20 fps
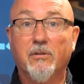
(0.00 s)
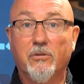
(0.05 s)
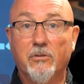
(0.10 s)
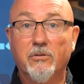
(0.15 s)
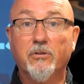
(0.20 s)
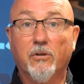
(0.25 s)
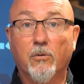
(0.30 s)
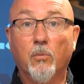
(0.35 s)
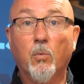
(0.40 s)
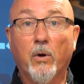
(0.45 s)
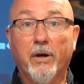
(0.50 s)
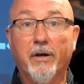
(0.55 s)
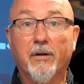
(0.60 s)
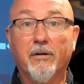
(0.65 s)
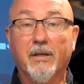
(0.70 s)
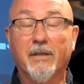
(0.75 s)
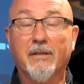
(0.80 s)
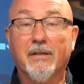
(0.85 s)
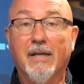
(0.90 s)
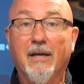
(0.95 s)
you start
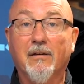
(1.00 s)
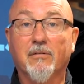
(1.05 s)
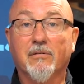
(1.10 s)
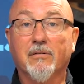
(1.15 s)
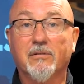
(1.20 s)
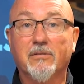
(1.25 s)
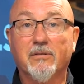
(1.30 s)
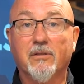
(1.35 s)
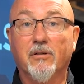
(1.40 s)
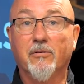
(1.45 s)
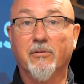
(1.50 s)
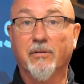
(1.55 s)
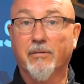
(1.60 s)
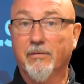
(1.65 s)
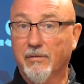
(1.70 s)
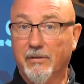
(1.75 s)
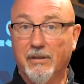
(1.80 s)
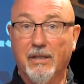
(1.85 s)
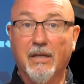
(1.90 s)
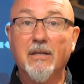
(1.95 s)
wearing it down. So
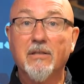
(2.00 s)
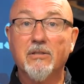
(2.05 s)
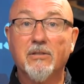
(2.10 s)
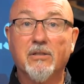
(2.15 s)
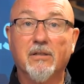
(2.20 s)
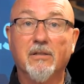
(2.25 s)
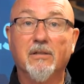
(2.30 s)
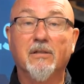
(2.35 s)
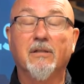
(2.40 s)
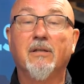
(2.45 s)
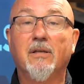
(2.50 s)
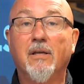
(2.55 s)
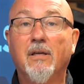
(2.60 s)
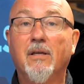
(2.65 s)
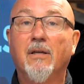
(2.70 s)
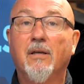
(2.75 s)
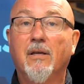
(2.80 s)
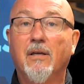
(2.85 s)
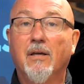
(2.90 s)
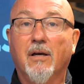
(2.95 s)
the engine
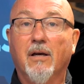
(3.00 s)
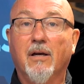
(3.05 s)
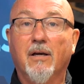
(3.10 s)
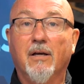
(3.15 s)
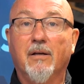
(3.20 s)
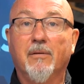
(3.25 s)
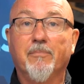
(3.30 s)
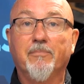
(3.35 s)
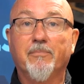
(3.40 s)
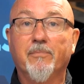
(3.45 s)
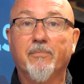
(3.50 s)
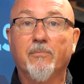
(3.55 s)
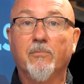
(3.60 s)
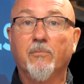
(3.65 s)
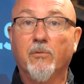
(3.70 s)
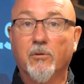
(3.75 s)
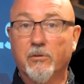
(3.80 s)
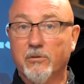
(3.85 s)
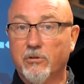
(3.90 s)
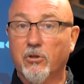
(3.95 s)

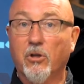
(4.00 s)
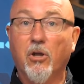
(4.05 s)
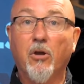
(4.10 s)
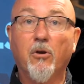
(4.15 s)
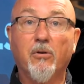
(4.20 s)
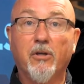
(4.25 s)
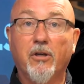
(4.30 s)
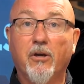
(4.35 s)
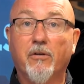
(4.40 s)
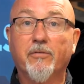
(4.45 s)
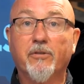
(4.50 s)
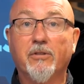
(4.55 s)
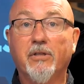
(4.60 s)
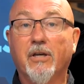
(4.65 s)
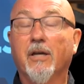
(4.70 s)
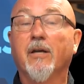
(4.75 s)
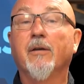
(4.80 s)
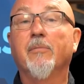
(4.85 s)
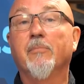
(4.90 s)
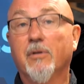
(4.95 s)
will slowly over
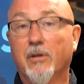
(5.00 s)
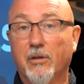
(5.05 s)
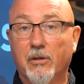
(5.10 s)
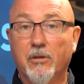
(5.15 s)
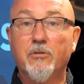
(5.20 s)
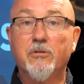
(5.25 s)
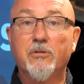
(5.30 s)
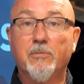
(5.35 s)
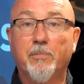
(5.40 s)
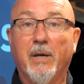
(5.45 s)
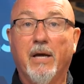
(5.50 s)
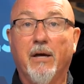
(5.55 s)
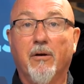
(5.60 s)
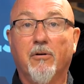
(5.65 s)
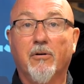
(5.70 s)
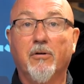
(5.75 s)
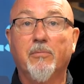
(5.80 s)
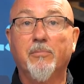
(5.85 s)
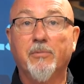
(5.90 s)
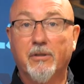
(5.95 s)
time lose
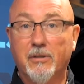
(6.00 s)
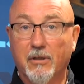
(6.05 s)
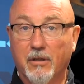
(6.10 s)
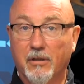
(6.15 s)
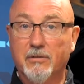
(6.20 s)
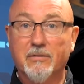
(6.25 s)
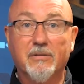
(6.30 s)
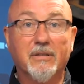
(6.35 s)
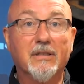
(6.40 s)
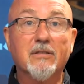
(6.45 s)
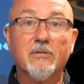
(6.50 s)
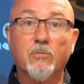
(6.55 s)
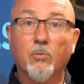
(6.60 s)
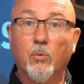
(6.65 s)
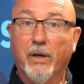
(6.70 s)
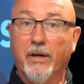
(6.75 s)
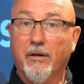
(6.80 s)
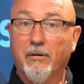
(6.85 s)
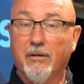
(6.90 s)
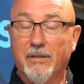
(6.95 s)
power because things
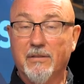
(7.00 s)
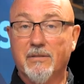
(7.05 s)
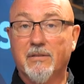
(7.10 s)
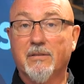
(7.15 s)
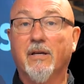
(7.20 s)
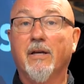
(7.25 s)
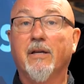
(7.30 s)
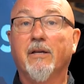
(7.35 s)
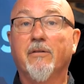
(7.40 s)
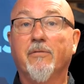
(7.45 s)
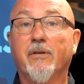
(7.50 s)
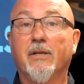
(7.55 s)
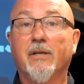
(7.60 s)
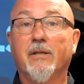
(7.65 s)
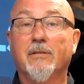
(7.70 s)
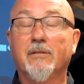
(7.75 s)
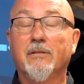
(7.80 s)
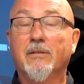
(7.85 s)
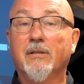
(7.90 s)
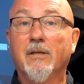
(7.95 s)
wear inside of
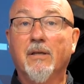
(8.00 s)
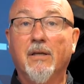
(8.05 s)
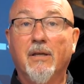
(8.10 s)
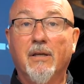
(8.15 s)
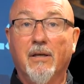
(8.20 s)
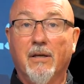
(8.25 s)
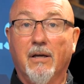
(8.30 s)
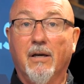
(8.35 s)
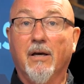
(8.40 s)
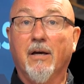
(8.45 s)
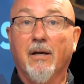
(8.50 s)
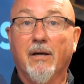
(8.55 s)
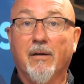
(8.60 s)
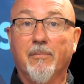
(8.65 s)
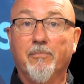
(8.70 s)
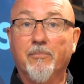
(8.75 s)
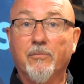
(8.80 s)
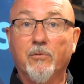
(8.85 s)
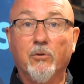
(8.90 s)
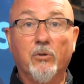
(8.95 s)
it.
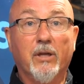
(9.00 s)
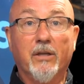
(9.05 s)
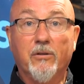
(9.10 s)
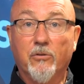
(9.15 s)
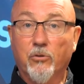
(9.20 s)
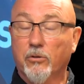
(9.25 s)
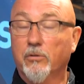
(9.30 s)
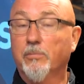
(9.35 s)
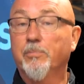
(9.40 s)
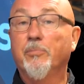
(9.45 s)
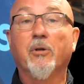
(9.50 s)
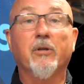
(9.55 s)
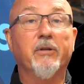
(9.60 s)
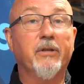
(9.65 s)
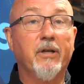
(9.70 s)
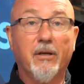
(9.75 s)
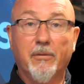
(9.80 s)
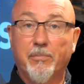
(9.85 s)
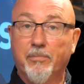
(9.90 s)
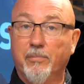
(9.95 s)
You get dirt
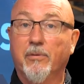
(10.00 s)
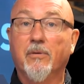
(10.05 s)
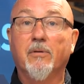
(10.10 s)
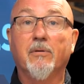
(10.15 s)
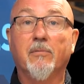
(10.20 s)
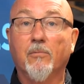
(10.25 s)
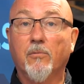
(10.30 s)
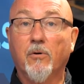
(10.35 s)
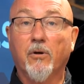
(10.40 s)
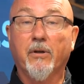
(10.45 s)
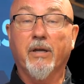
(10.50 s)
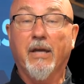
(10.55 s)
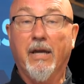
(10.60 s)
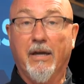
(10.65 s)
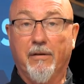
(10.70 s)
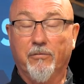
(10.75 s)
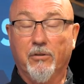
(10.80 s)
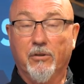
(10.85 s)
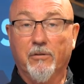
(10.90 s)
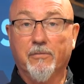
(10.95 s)
buildup, what
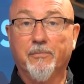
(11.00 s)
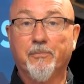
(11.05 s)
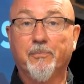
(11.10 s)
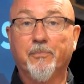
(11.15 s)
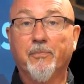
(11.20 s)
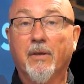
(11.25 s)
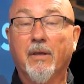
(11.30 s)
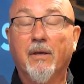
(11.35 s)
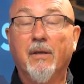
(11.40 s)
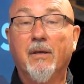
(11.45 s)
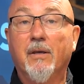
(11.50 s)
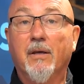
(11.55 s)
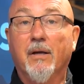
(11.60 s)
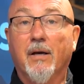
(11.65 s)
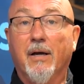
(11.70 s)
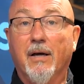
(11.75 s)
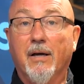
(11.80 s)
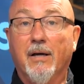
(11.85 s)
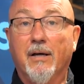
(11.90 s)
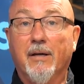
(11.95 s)
have you.
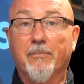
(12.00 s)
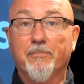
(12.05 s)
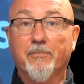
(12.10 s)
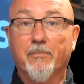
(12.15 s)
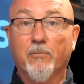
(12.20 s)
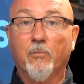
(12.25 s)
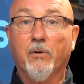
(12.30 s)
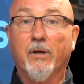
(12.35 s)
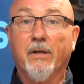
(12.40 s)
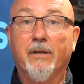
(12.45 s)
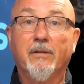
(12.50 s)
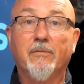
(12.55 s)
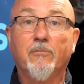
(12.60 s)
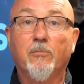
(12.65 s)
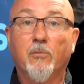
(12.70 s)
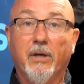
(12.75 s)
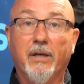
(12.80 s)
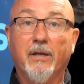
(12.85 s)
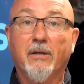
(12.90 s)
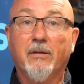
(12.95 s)
One
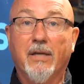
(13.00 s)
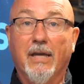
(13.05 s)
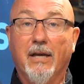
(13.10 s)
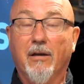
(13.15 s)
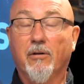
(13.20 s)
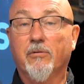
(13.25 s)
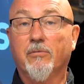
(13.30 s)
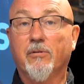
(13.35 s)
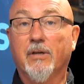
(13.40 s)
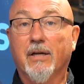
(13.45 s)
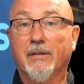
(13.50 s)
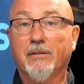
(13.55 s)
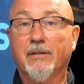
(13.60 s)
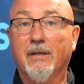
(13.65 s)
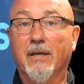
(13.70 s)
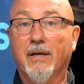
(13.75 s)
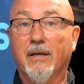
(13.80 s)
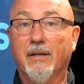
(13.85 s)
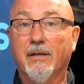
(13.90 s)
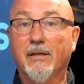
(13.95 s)
way to counteract
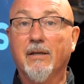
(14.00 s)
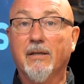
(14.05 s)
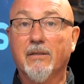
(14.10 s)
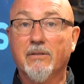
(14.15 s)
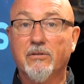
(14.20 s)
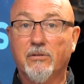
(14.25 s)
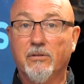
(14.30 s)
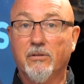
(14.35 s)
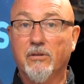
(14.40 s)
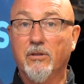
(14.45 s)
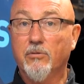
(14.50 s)
that is to